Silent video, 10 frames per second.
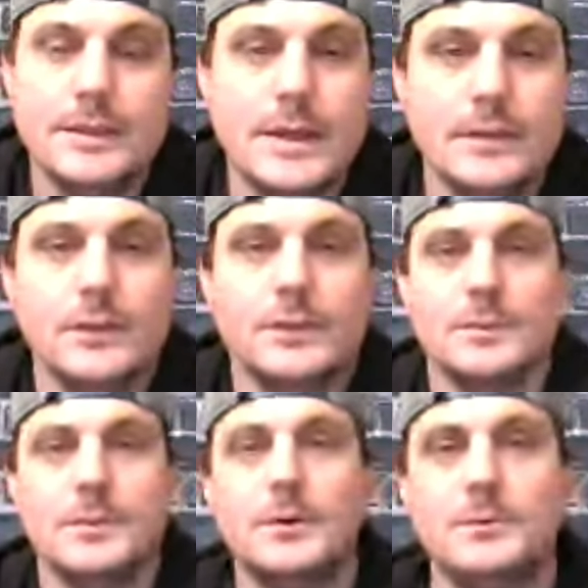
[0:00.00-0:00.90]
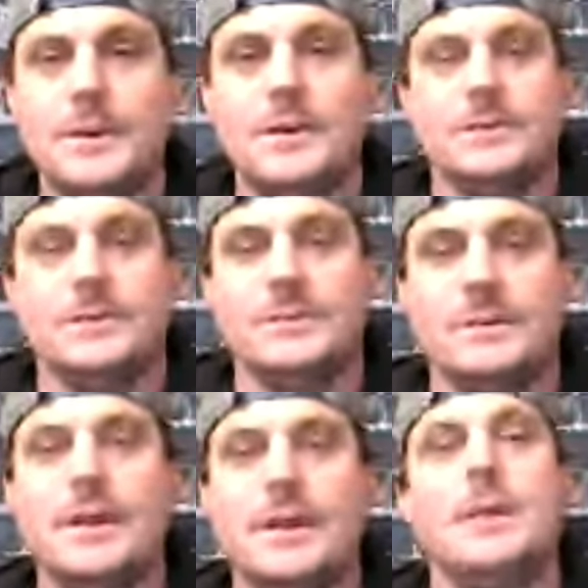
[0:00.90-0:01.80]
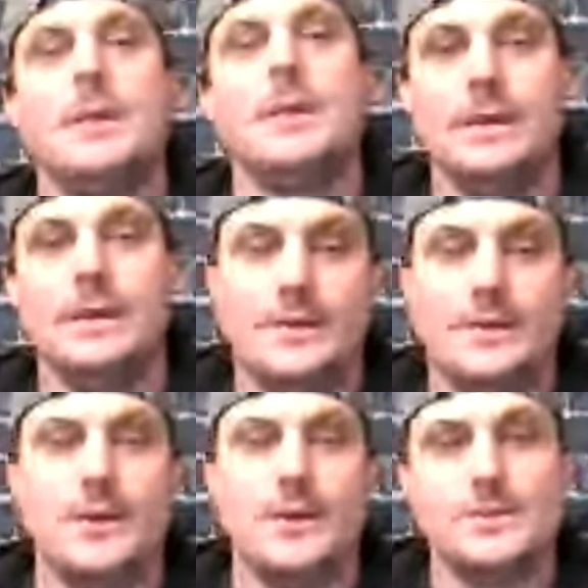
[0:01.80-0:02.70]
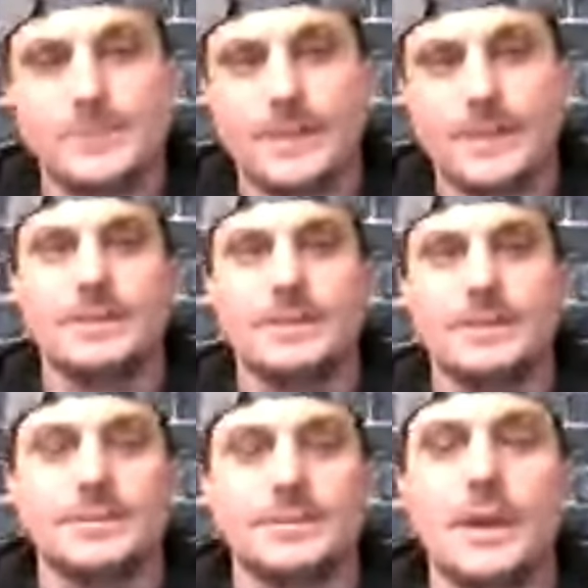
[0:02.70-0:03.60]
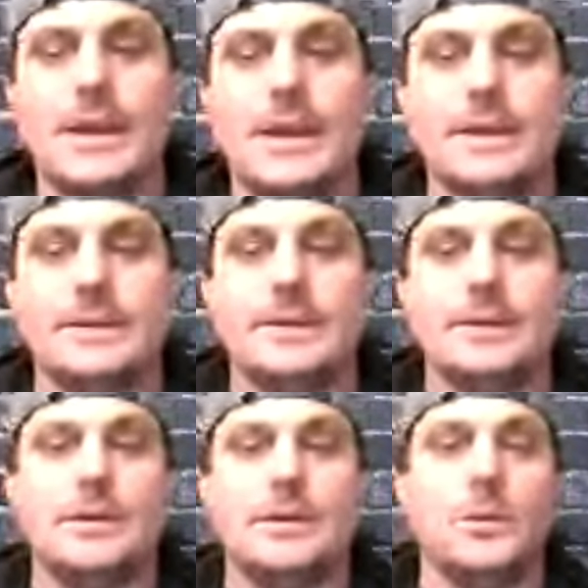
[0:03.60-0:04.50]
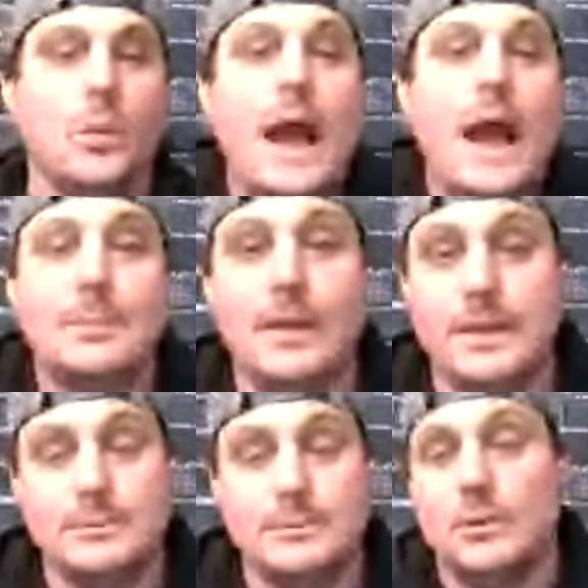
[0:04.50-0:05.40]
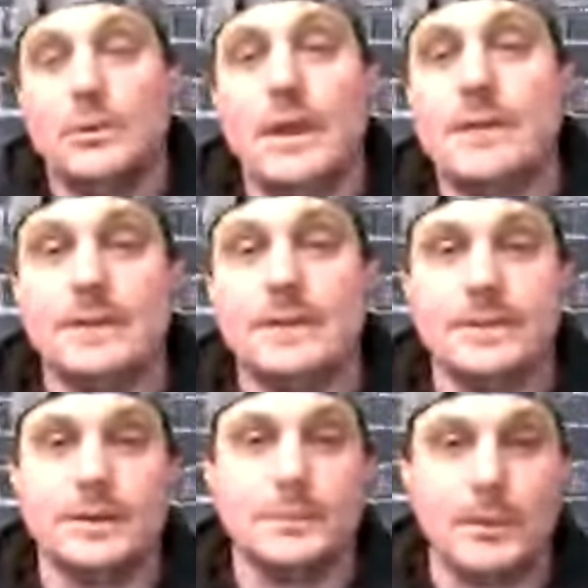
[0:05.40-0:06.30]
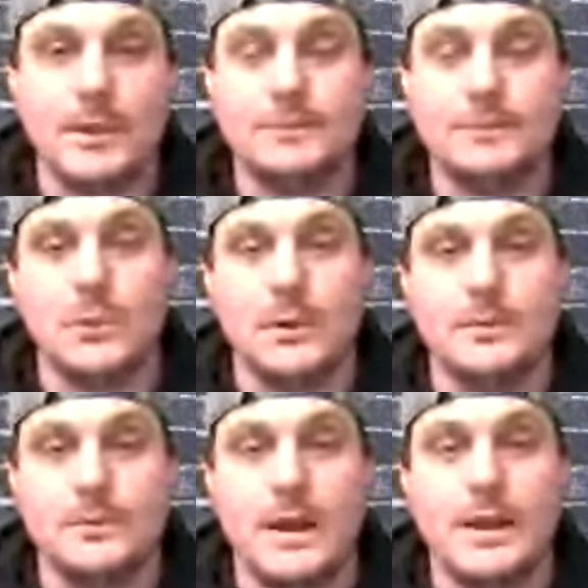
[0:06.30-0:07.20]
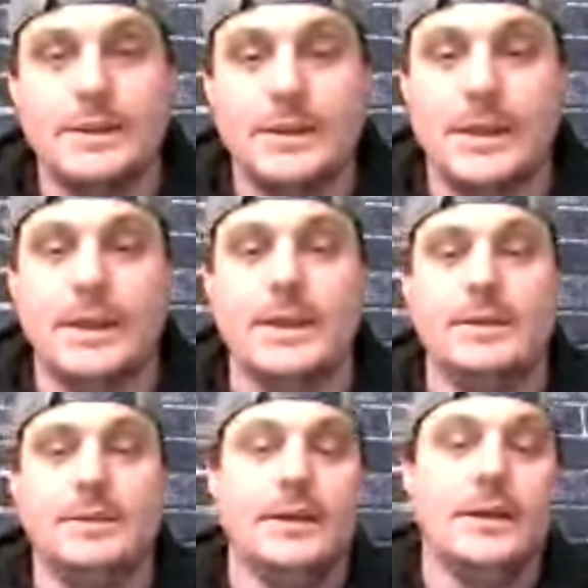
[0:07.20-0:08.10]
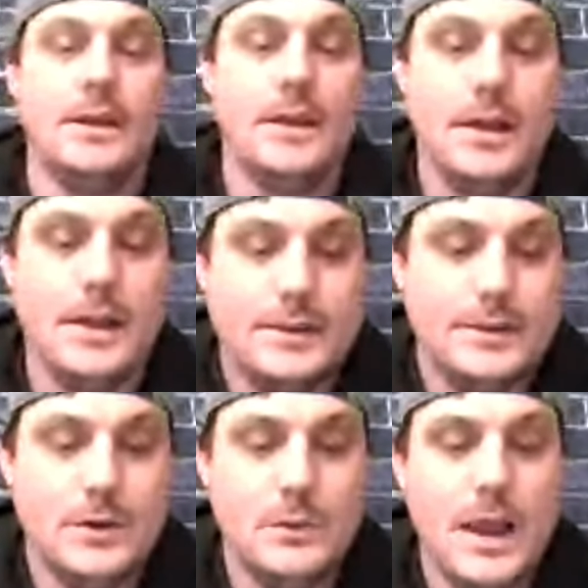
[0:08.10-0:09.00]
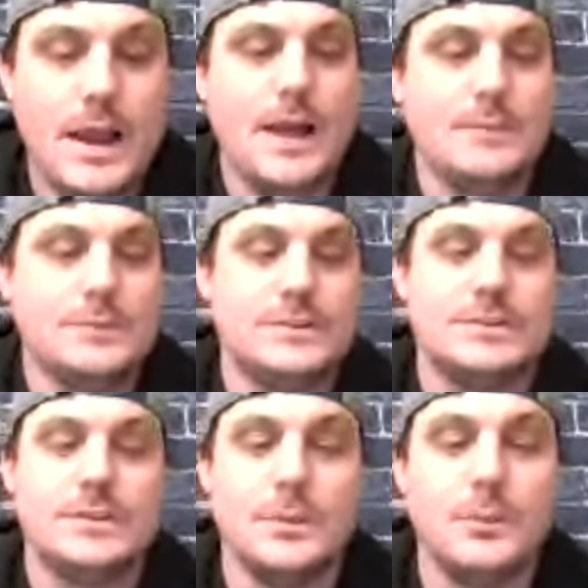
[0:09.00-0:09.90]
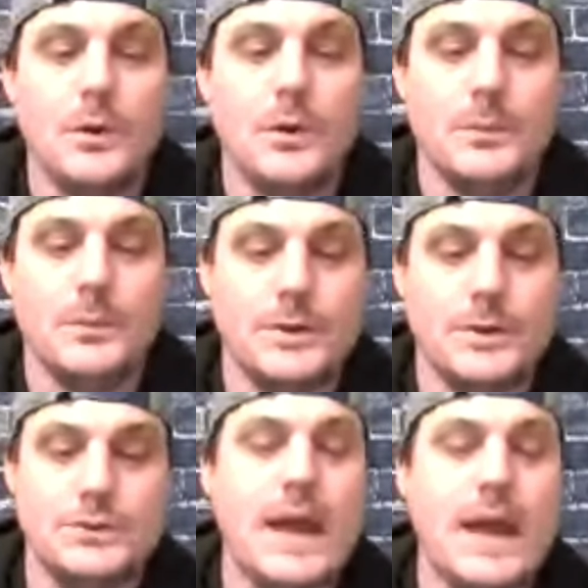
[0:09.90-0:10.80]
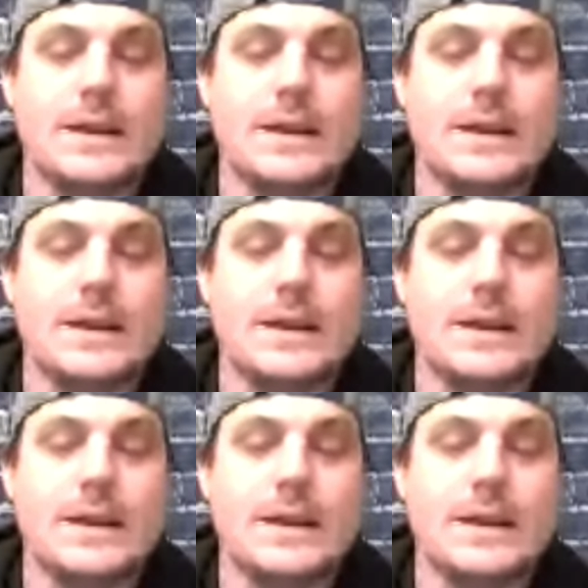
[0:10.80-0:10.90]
Yeah, look, the move here is to not play Aaron Rodgers. I think this is a great idea. Why play him? You don't have anything to play for, right? And you know, I, am just to the point where you gotta